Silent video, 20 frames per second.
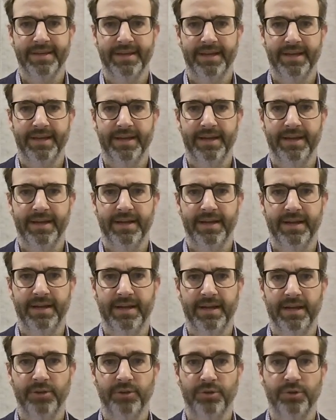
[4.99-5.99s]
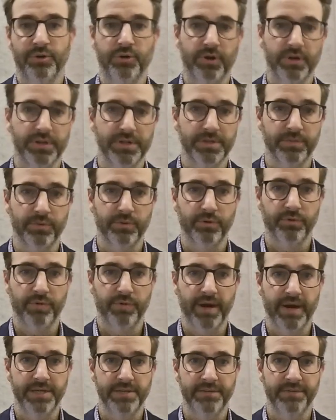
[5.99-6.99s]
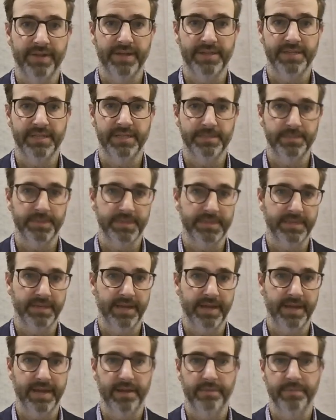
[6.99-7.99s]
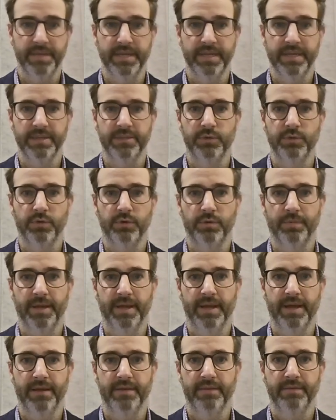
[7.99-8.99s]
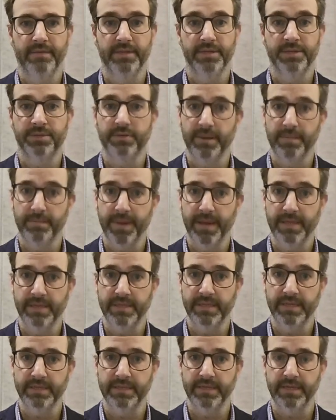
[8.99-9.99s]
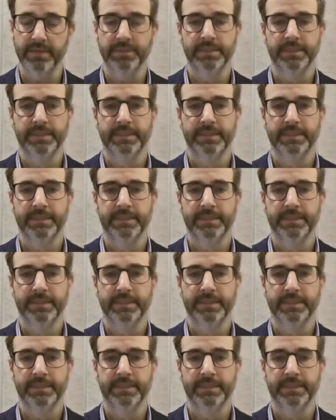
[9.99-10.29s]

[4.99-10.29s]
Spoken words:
I look across a broad range of assets, but today I'm here to talk about the Australian bank sector.